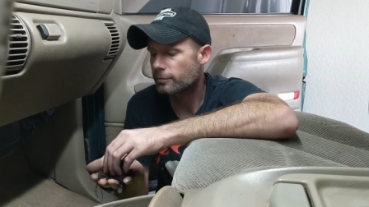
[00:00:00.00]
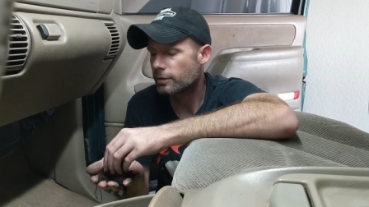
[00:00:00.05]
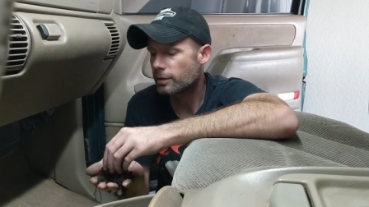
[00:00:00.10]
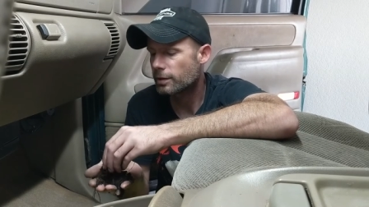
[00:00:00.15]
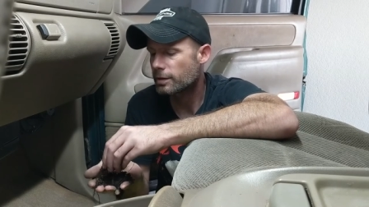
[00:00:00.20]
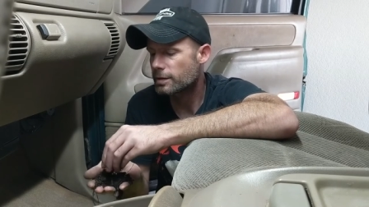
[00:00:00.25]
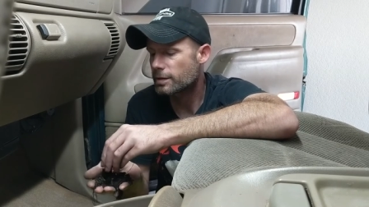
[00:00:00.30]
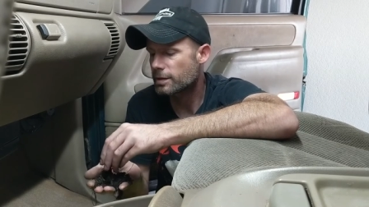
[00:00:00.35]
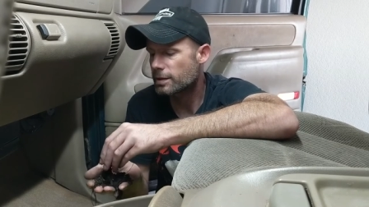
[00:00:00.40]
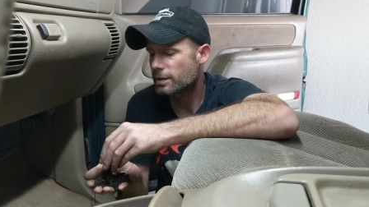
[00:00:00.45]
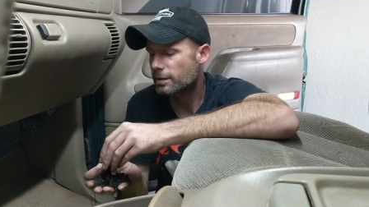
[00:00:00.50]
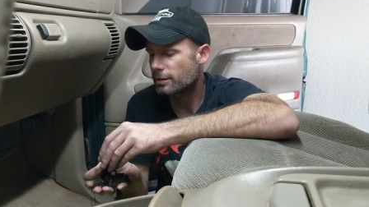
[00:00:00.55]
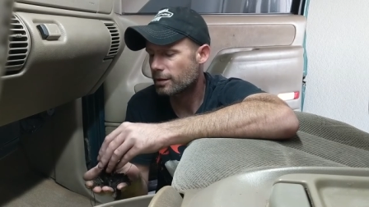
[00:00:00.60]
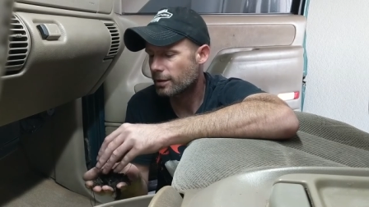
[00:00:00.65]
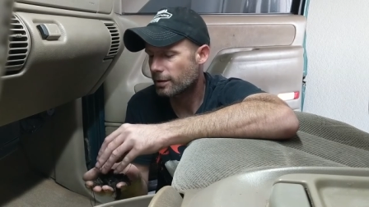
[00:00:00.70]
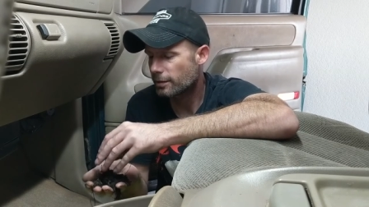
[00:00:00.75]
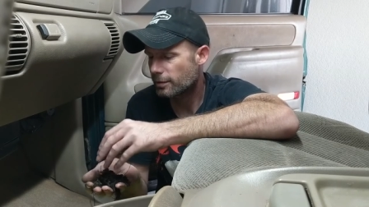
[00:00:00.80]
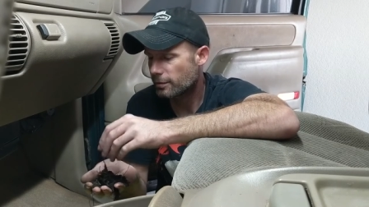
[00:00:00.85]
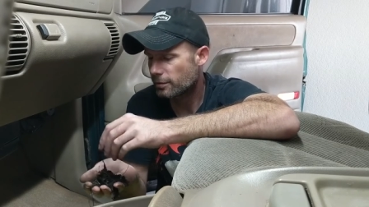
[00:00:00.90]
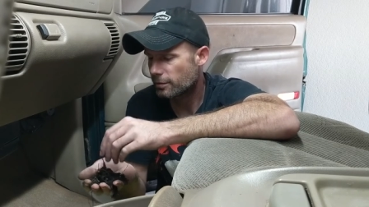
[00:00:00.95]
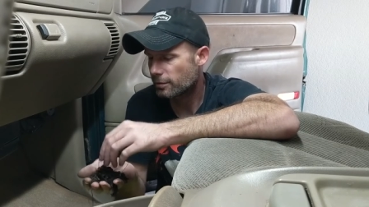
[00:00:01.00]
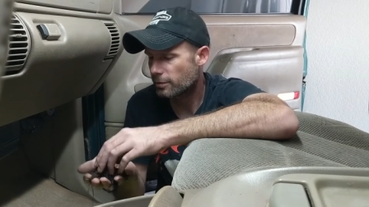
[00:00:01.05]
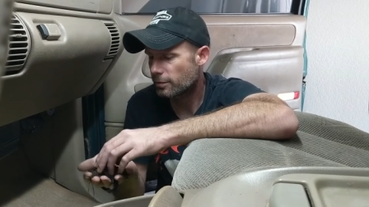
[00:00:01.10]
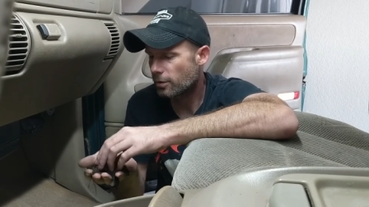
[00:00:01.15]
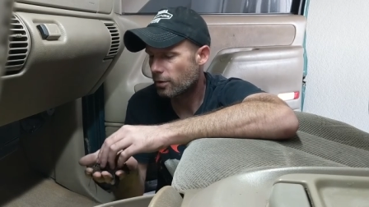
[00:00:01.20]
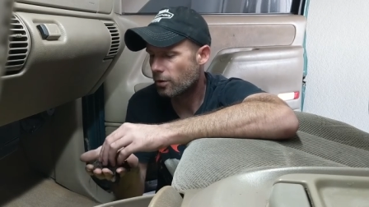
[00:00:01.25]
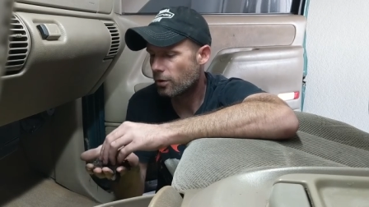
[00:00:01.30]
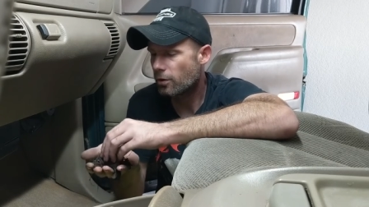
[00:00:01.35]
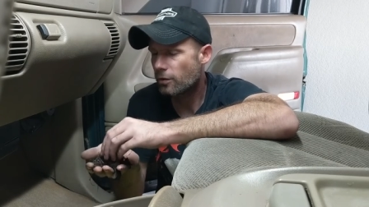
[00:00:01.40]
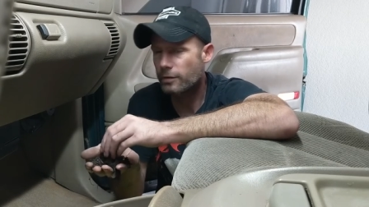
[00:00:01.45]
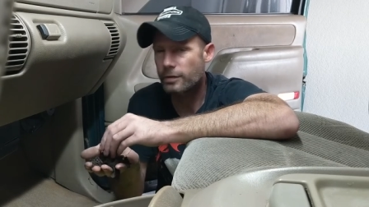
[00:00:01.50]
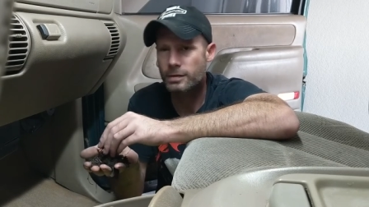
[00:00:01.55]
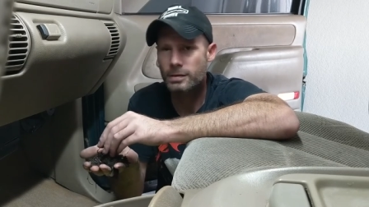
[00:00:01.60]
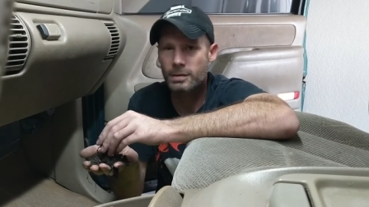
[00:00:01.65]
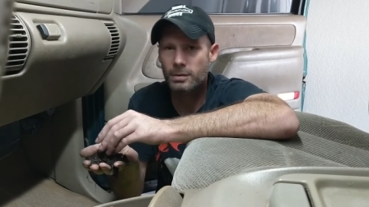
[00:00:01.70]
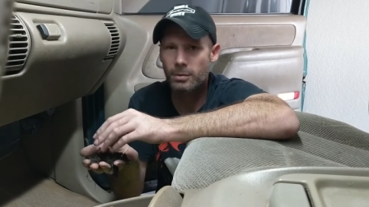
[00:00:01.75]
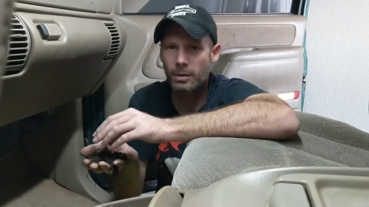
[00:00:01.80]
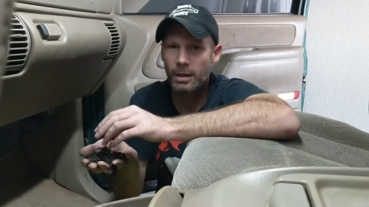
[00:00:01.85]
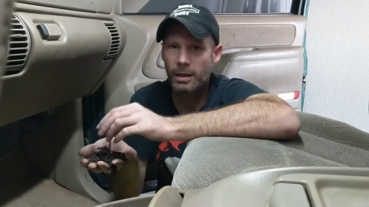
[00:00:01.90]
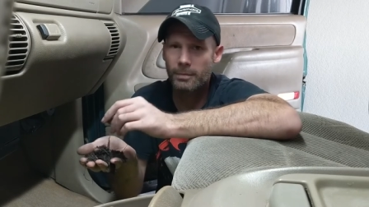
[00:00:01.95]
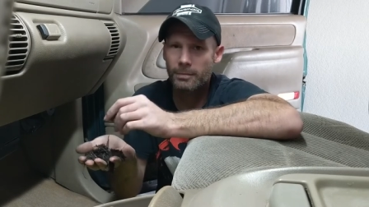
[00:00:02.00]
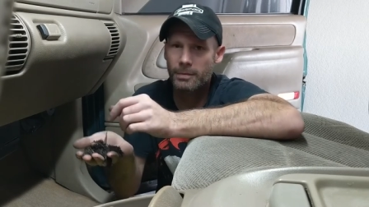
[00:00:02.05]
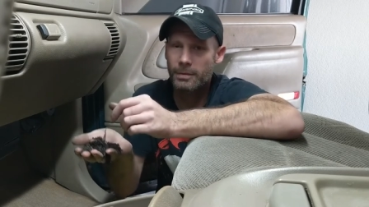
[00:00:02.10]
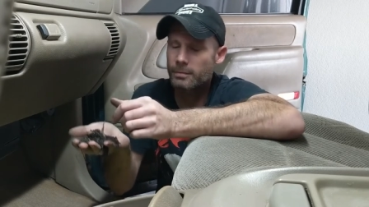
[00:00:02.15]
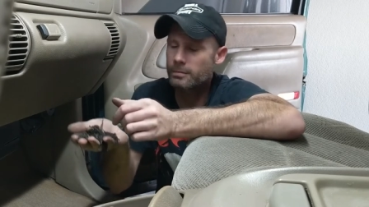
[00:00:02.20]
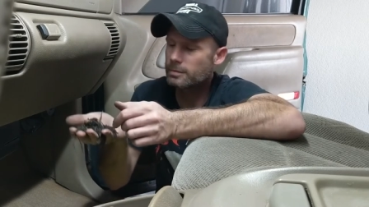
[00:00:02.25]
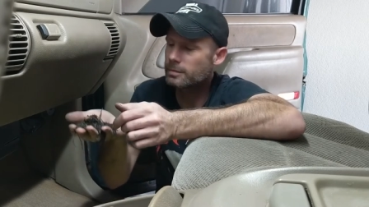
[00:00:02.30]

you can see like all this crap that